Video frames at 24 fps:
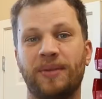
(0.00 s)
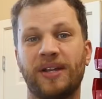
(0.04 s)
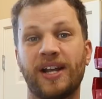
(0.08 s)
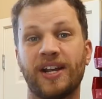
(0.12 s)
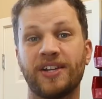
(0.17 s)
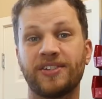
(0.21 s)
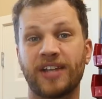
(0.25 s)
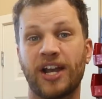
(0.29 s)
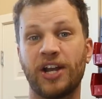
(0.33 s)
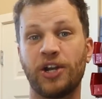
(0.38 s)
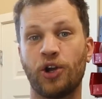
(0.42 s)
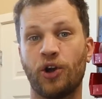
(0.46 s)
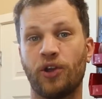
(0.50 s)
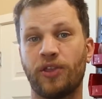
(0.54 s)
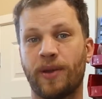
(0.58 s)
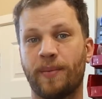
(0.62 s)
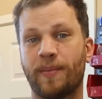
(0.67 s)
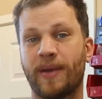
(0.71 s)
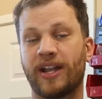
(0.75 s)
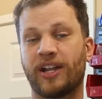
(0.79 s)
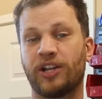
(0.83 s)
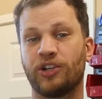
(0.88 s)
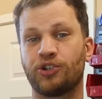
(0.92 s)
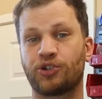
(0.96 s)
Because I know that
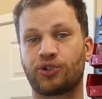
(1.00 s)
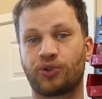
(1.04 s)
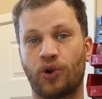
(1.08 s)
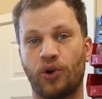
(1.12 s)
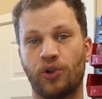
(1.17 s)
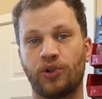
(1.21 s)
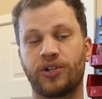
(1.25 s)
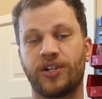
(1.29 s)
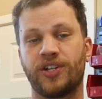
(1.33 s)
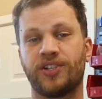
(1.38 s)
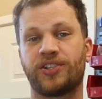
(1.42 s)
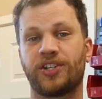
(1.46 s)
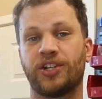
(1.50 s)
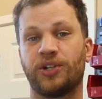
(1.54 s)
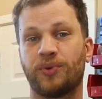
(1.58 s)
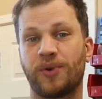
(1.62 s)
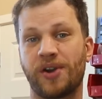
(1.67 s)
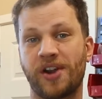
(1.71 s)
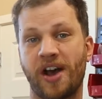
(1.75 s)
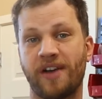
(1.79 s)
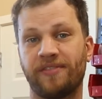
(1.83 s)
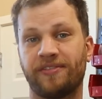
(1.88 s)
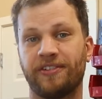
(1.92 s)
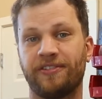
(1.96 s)
my controller is going to
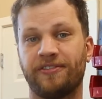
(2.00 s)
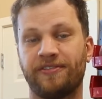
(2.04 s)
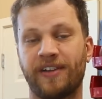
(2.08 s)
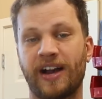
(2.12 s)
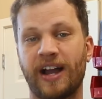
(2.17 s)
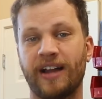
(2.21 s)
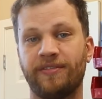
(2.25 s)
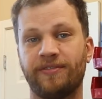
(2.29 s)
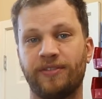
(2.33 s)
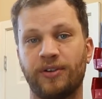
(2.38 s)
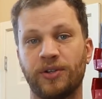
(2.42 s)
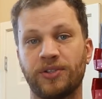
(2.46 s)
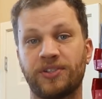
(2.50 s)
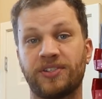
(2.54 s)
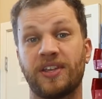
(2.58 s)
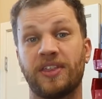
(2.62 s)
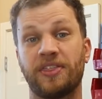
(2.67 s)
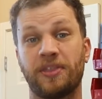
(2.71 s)
run off of 5 volts,